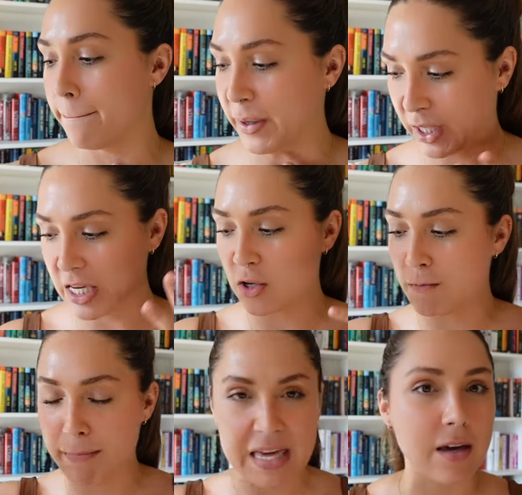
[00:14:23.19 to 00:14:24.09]
bookish
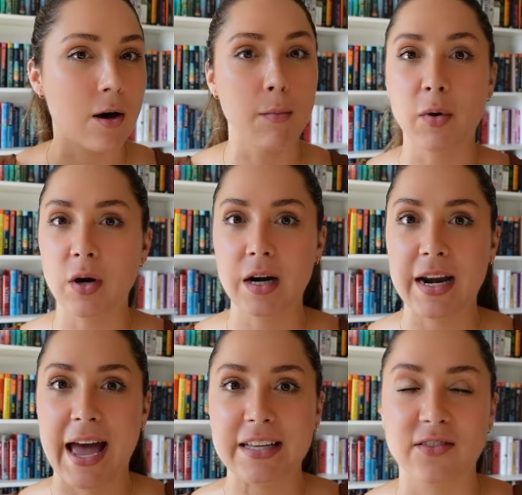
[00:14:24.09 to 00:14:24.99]
bingo board
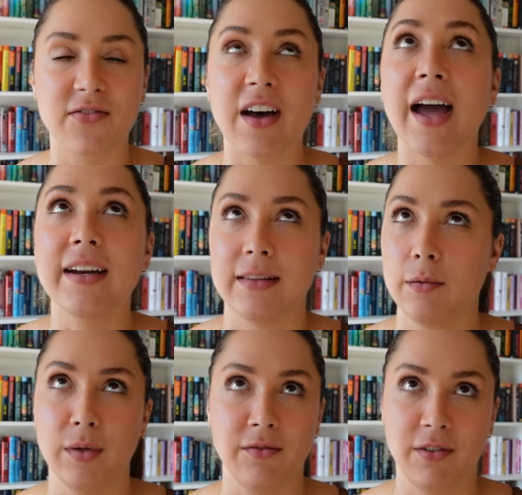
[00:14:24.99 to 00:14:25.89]
has finally
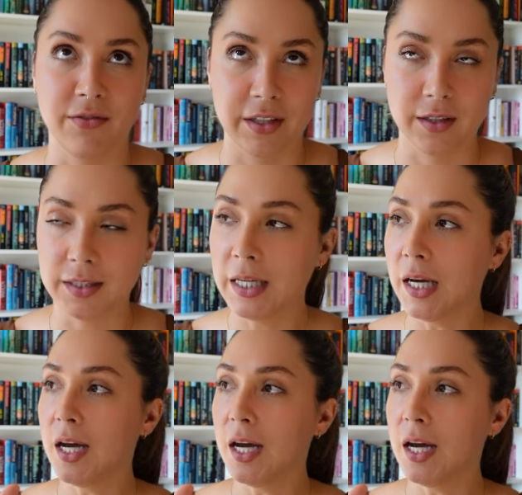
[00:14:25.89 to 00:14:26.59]
been fulfilled.